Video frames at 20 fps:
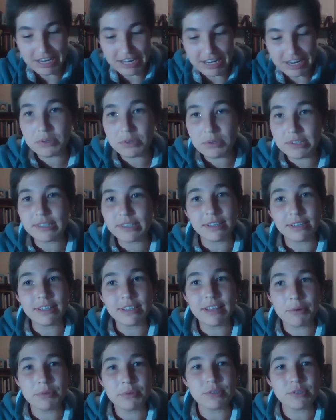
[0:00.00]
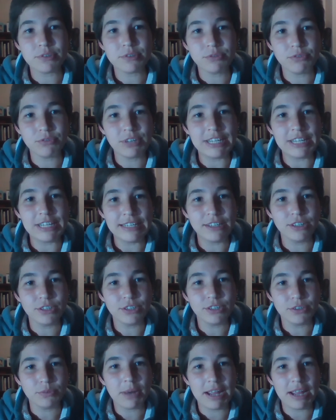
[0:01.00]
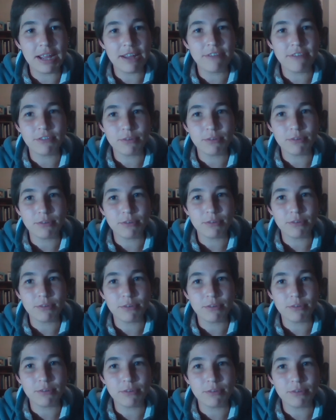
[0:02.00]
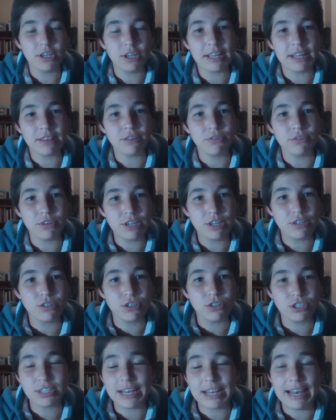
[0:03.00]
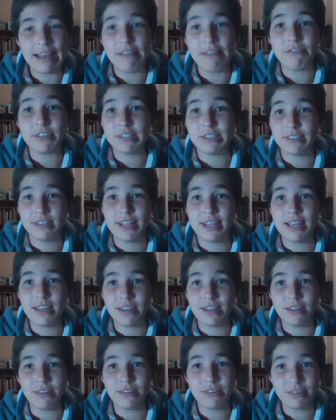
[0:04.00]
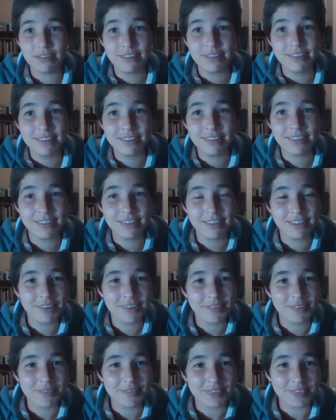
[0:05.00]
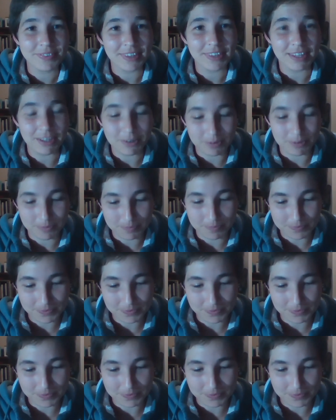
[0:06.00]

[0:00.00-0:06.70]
That was a that was a really good way for me to look at the research. I loved it. Thank you. Yeah. Thanks. Thanks.